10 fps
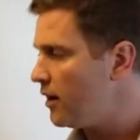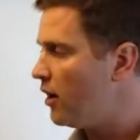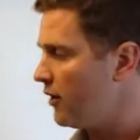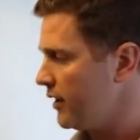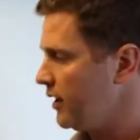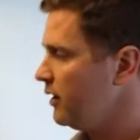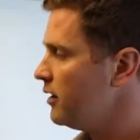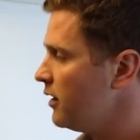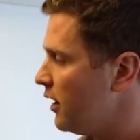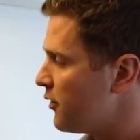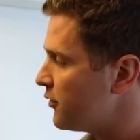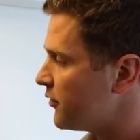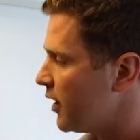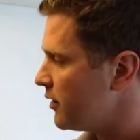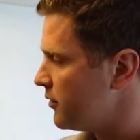On the other
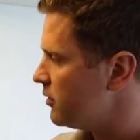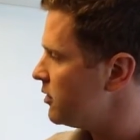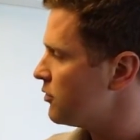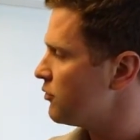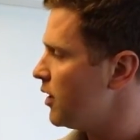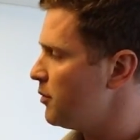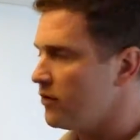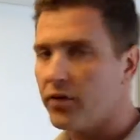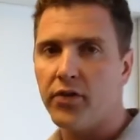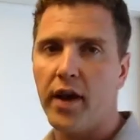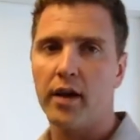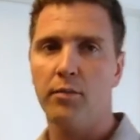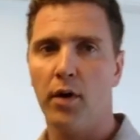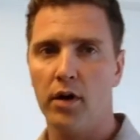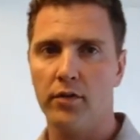side of your eardrum is the second
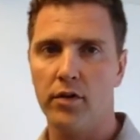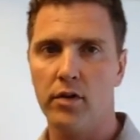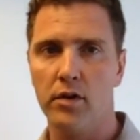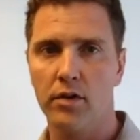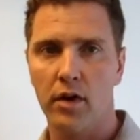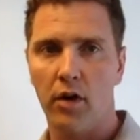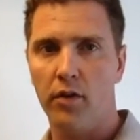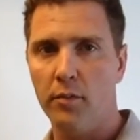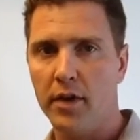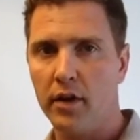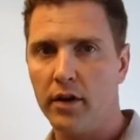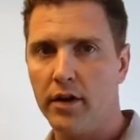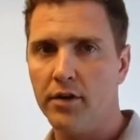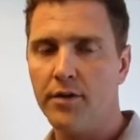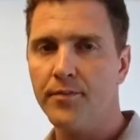part of your ear called the middle
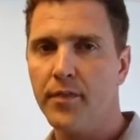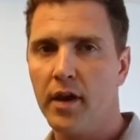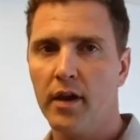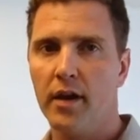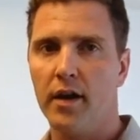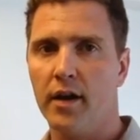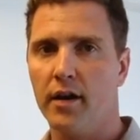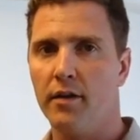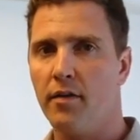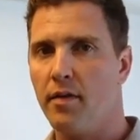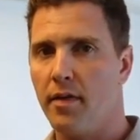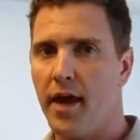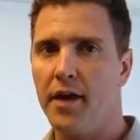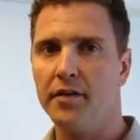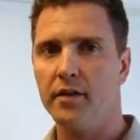ear.
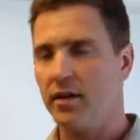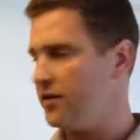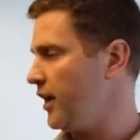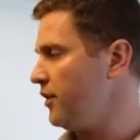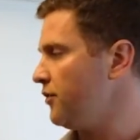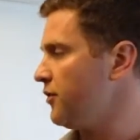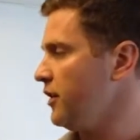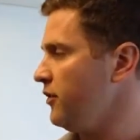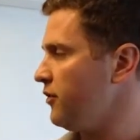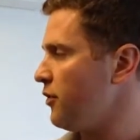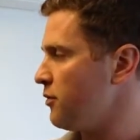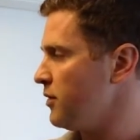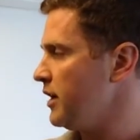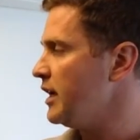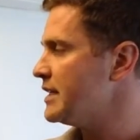That contains these
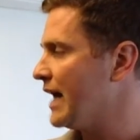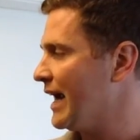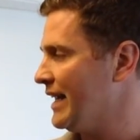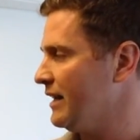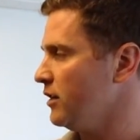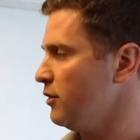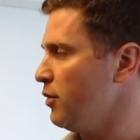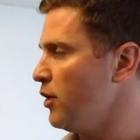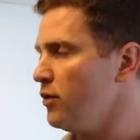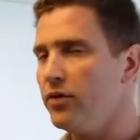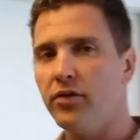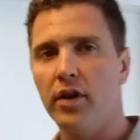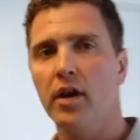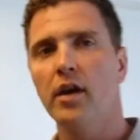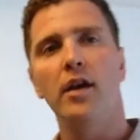three tiny little bones,
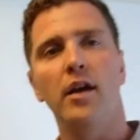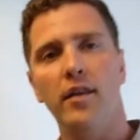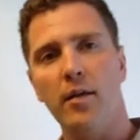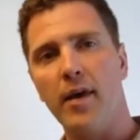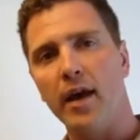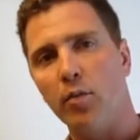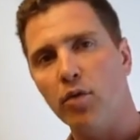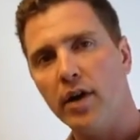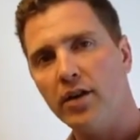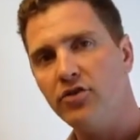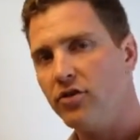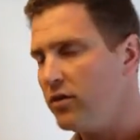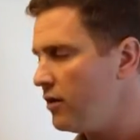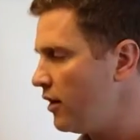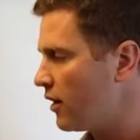and they make a bridge
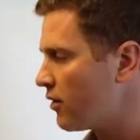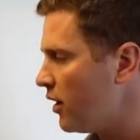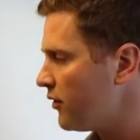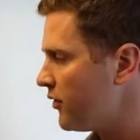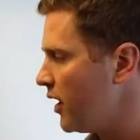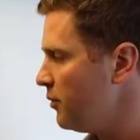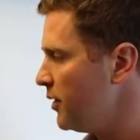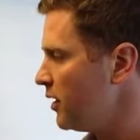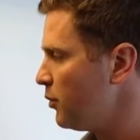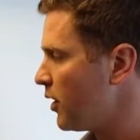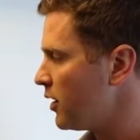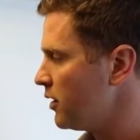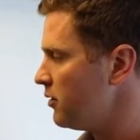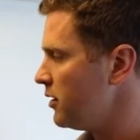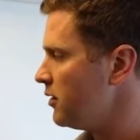across that middle part of
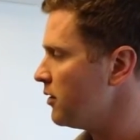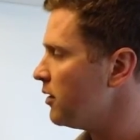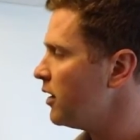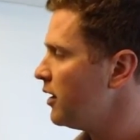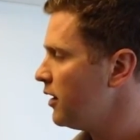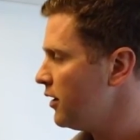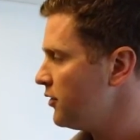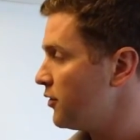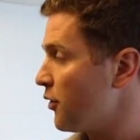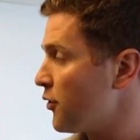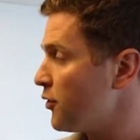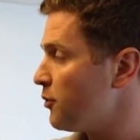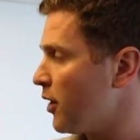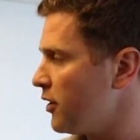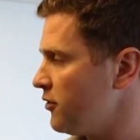your ear to the third
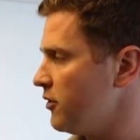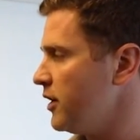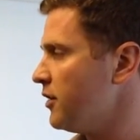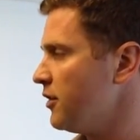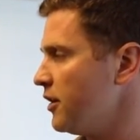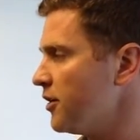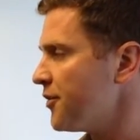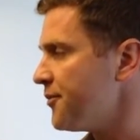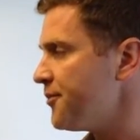part, your inner ear.